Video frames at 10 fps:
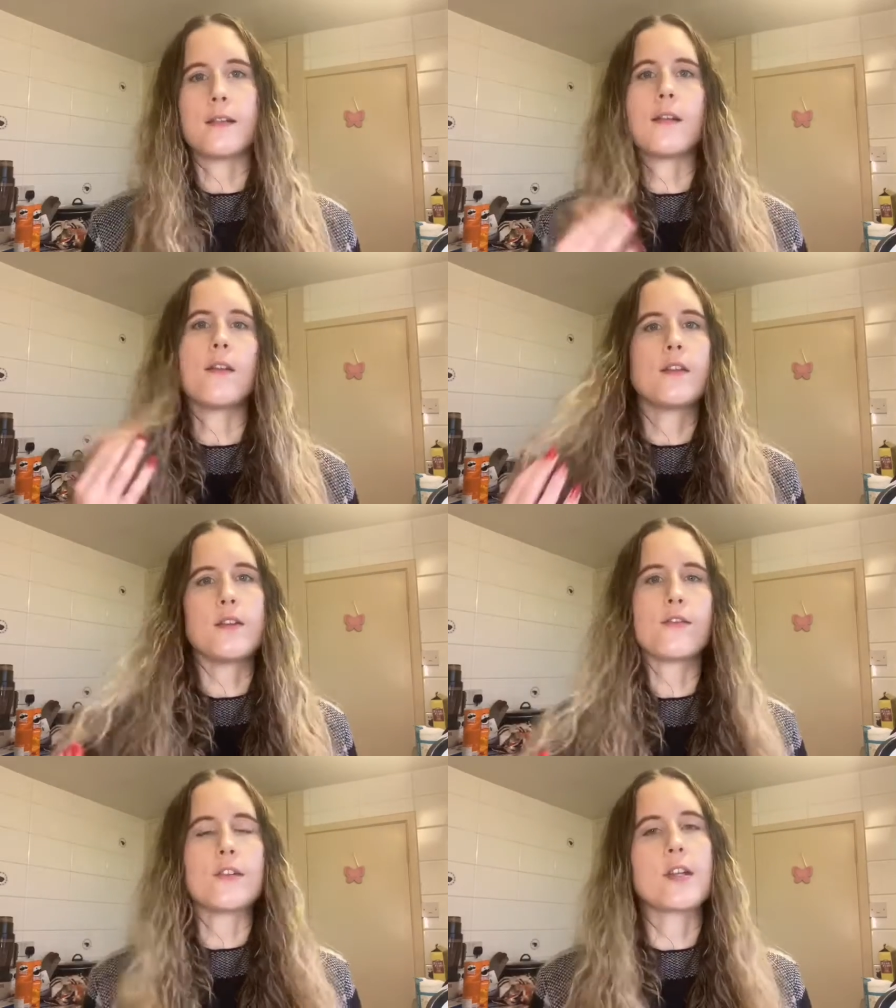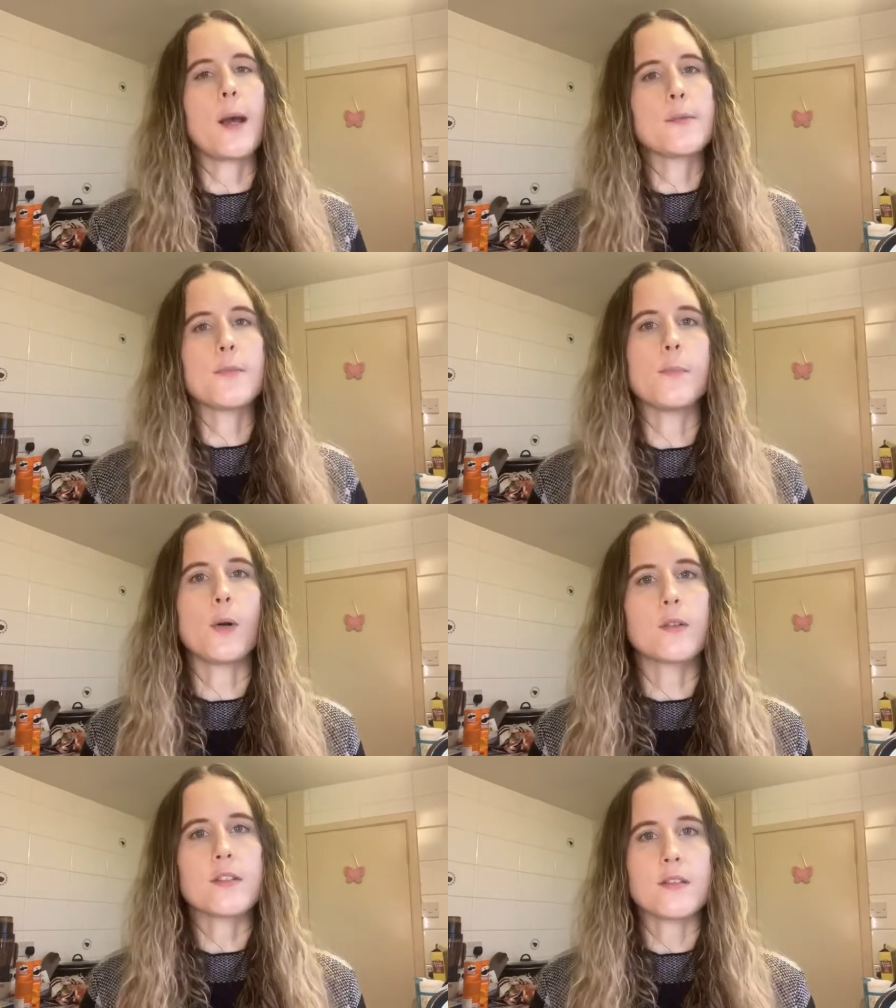and the different types of
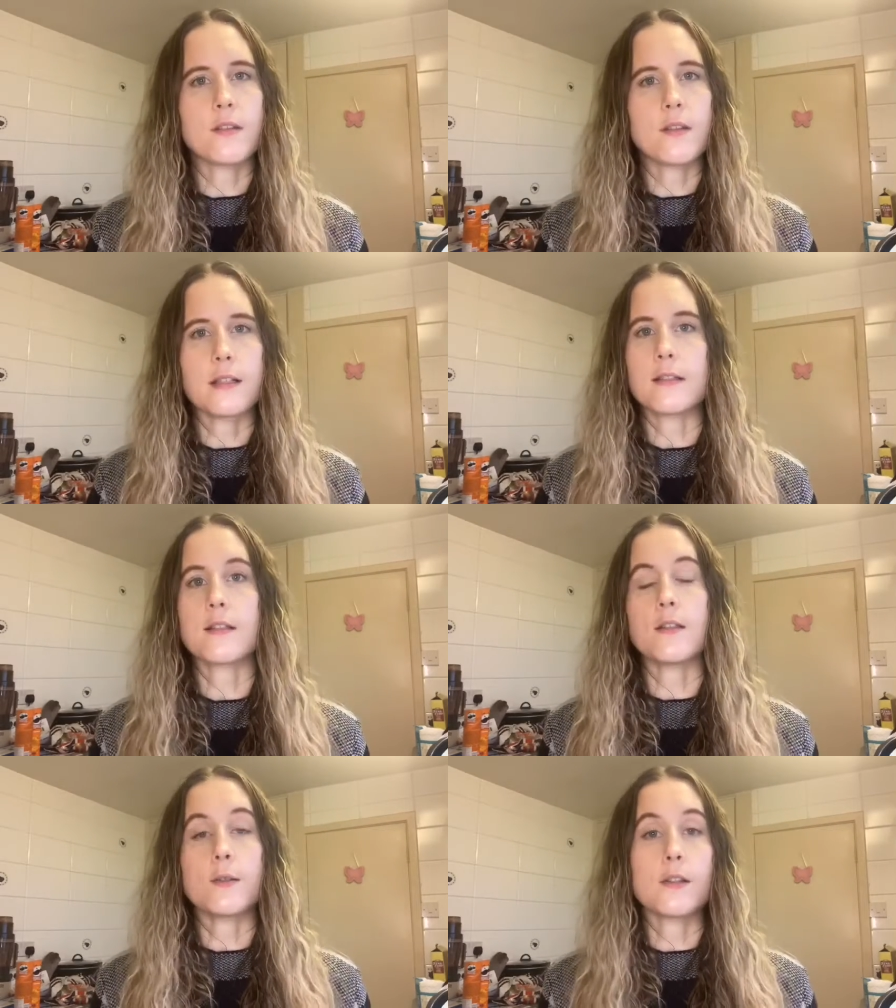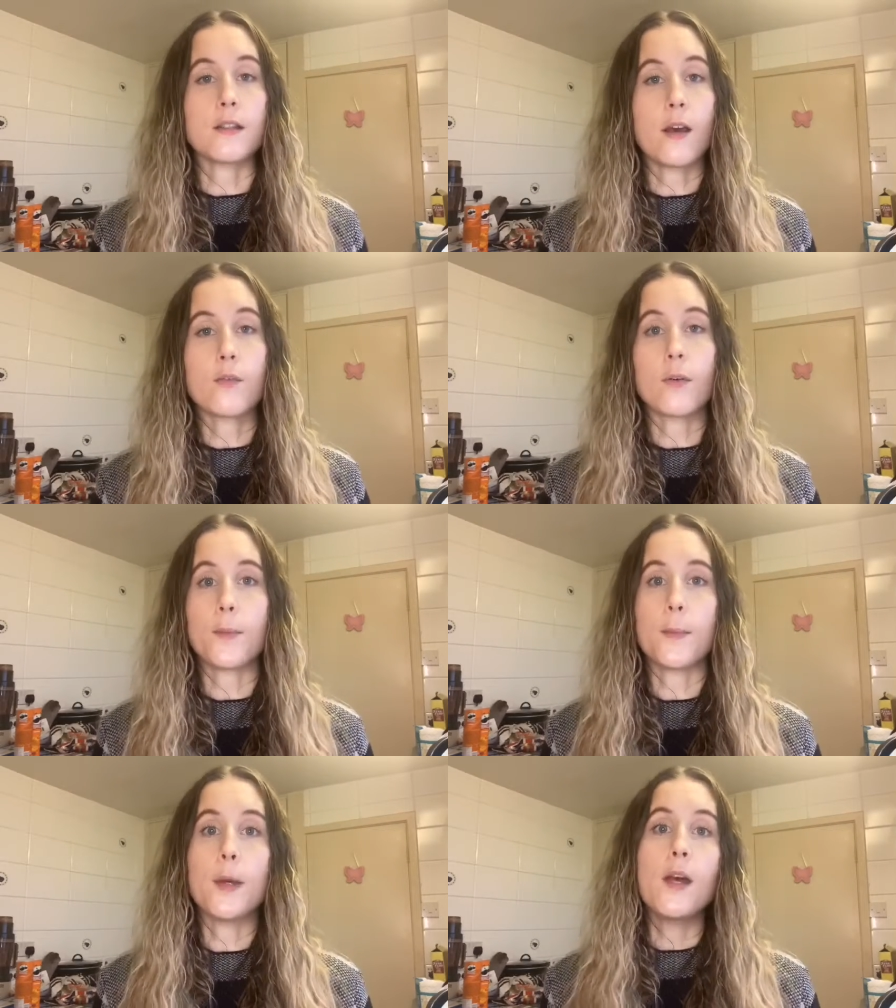boxes and things that you can get from them